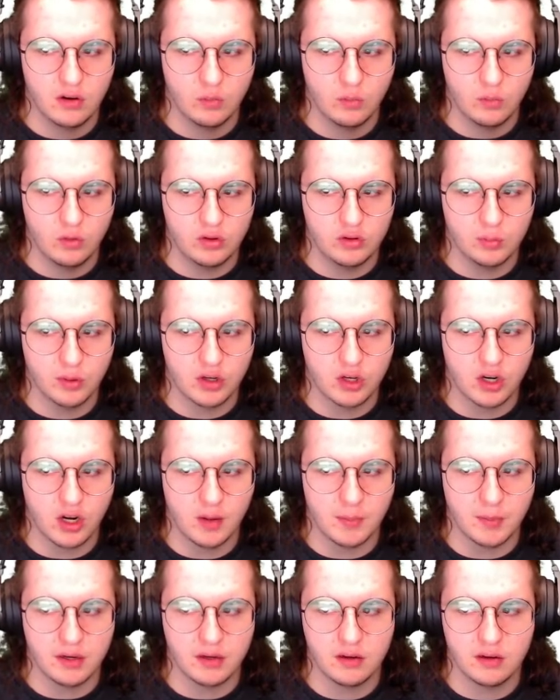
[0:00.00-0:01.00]
What's more
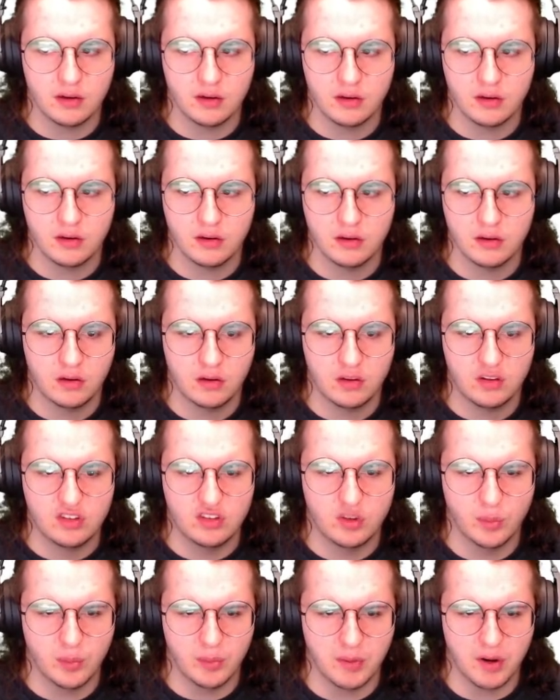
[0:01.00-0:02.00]
common?
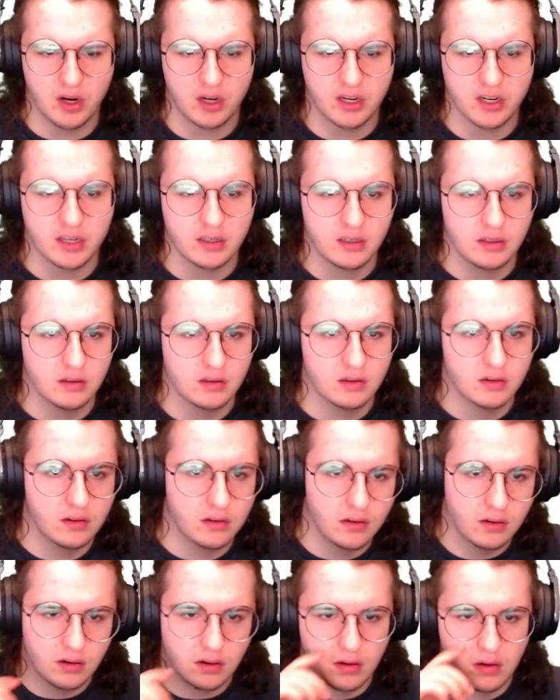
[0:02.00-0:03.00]
Supermarket.
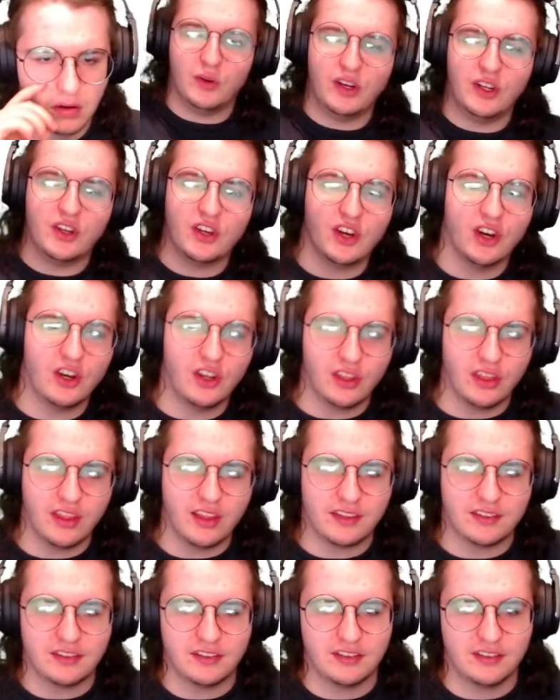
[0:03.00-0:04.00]
What do you call
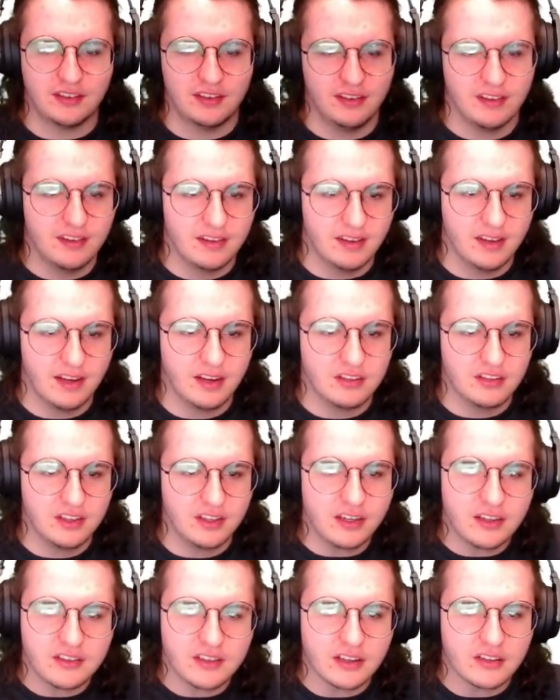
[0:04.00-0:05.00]
this? A
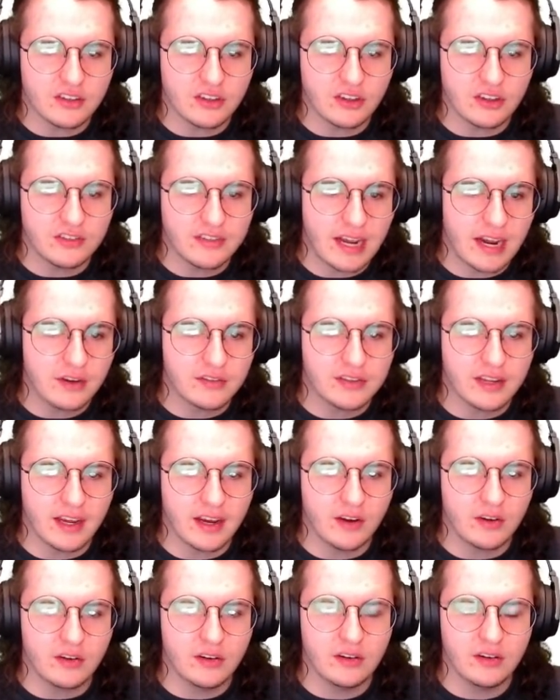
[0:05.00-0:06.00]
city center,
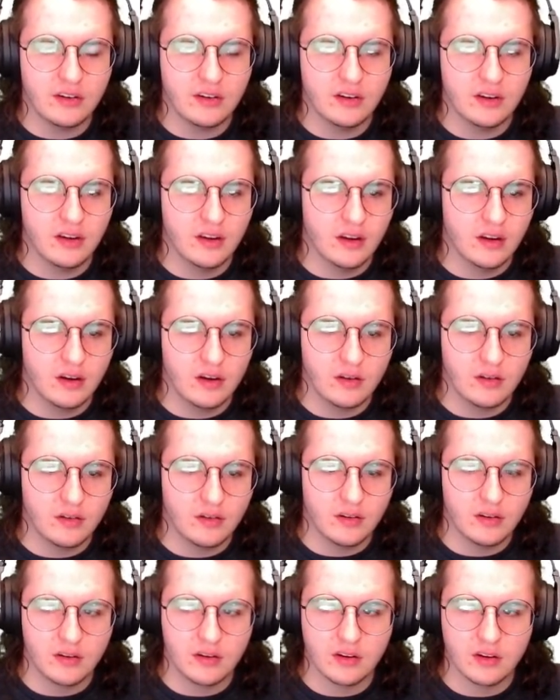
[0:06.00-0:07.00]
downtown,
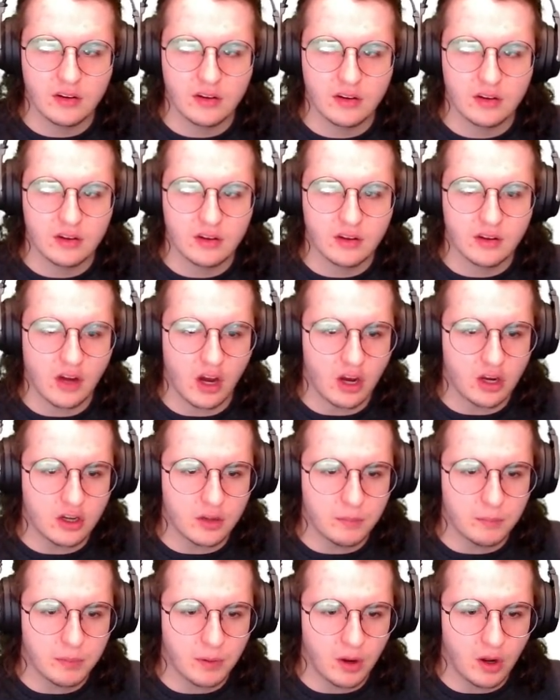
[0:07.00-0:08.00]
cock
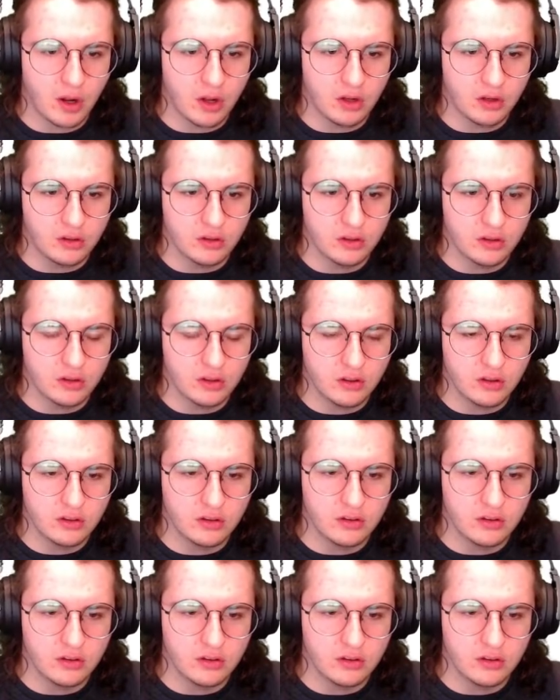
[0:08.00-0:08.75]
and ball